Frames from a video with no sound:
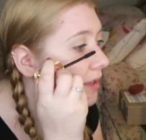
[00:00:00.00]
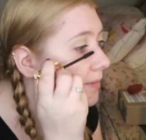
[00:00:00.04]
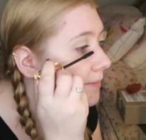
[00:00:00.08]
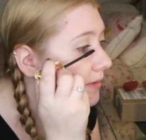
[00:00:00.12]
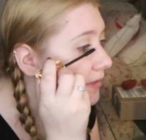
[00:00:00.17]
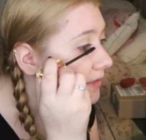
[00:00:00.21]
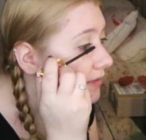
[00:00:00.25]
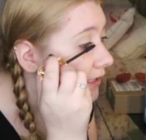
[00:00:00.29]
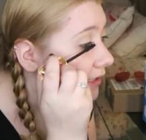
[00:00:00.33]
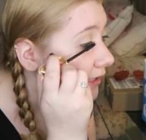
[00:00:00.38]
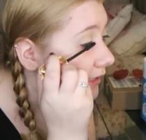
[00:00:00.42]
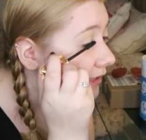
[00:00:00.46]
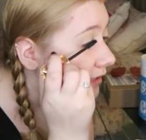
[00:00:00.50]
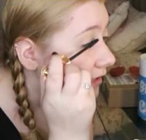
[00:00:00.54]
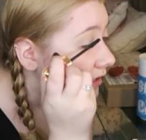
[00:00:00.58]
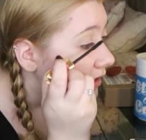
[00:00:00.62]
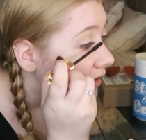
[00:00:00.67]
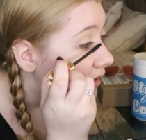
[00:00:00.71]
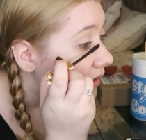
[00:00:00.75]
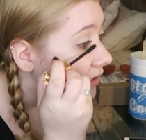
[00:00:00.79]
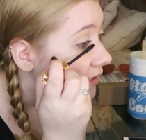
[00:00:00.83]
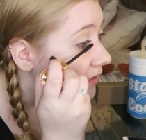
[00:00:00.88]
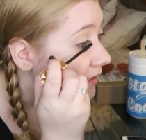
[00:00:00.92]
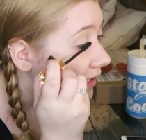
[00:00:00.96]
them and like
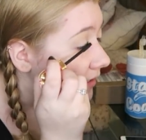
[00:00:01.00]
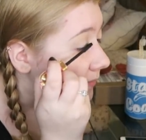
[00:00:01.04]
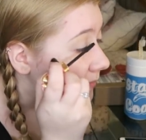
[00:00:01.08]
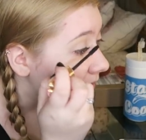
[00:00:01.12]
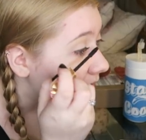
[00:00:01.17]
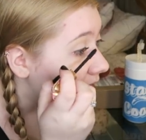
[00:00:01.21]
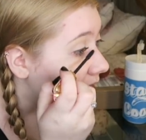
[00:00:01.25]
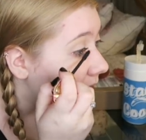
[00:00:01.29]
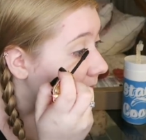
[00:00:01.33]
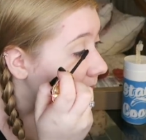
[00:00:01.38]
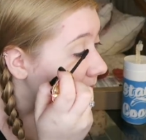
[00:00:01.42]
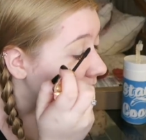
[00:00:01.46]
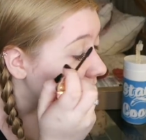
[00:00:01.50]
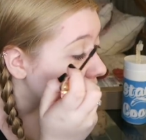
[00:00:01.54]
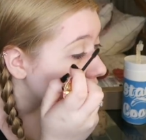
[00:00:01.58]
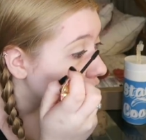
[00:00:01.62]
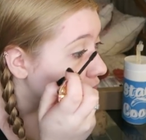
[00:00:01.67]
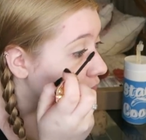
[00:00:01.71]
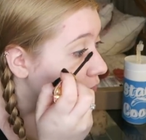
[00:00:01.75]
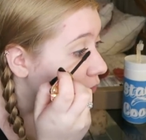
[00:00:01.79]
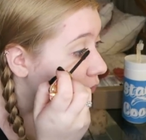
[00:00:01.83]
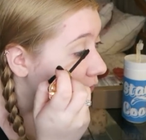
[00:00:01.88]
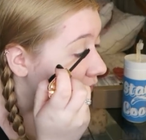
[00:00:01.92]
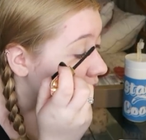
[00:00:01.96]
they become like
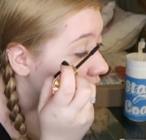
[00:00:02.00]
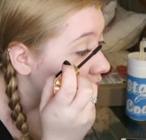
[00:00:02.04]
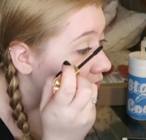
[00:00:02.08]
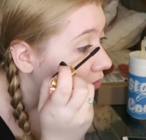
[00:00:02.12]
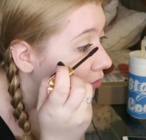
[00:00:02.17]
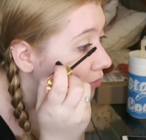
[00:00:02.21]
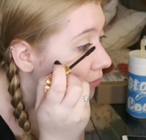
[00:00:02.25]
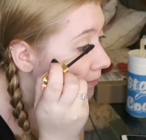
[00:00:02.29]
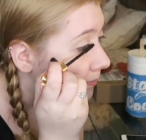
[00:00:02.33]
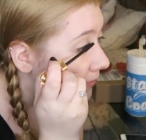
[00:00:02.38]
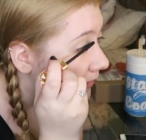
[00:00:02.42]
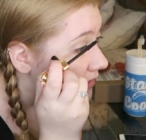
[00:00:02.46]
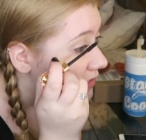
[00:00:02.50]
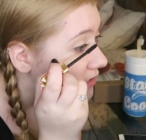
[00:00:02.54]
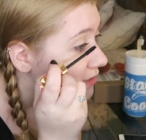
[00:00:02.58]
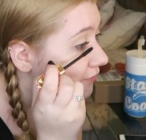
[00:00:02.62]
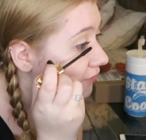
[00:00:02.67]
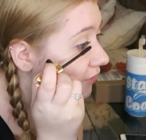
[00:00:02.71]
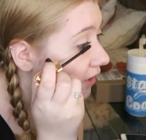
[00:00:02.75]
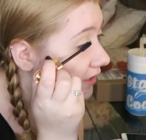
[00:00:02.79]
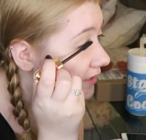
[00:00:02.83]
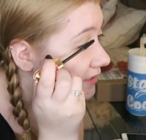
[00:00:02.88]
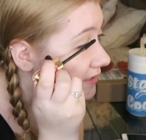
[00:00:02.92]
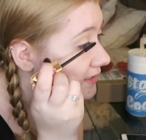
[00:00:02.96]
your real best
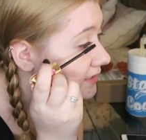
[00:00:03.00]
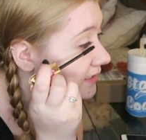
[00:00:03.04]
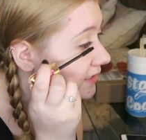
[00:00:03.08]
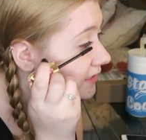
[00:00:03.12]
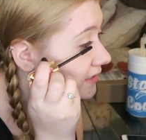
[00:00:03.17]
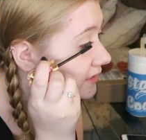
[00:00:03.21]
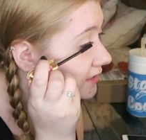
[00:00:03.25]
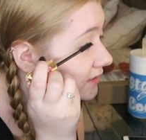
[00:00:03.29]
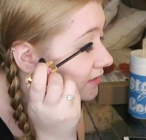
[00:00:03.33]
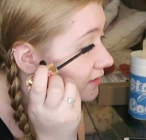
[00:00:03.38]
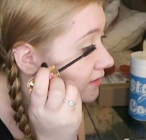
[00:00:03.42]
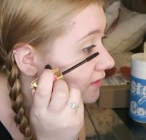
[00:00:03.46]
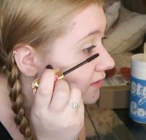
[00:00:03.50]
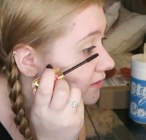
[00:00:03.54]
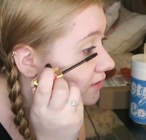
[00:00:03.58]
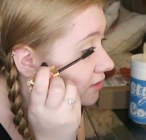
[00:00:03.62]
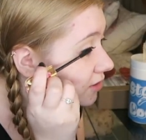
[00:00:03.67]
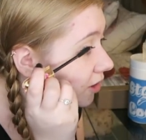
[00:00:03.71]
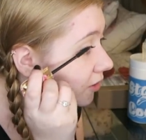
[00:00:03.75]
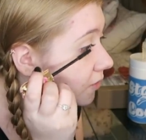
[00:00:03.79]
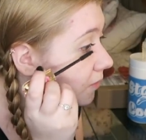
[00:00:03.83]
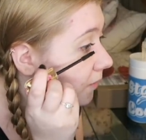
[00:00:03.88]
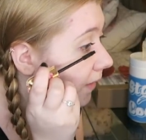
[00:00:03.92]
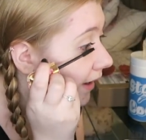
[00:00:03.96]
friends. It's
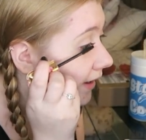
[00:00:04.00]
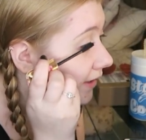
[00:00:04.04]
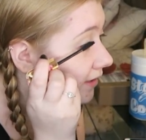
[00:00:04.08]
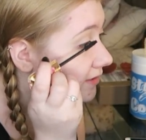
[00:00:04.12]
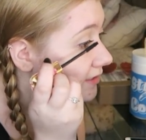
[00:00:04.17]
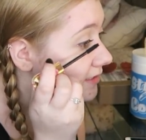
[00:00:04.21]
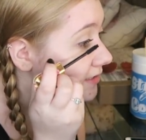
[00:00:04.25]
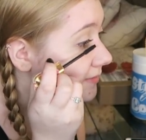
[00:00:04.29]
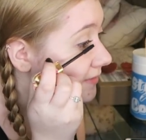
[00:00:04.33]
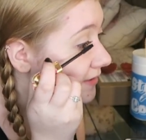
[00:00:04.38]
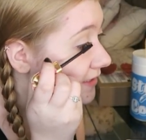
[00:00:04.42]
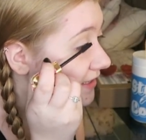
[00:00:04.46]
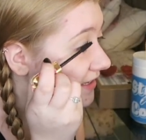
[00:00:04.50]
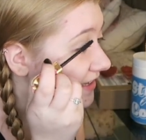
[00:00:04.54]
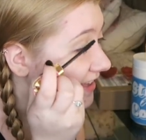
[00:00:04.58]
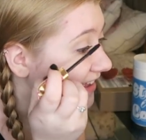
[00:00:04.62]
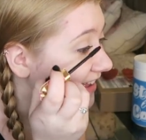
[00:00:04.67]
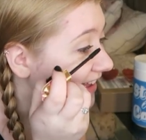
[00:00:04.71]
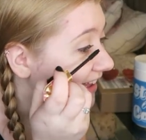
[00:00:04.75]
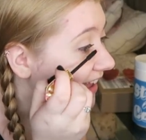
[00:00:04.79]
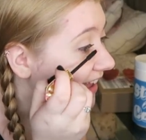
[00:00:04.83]
so wild to me.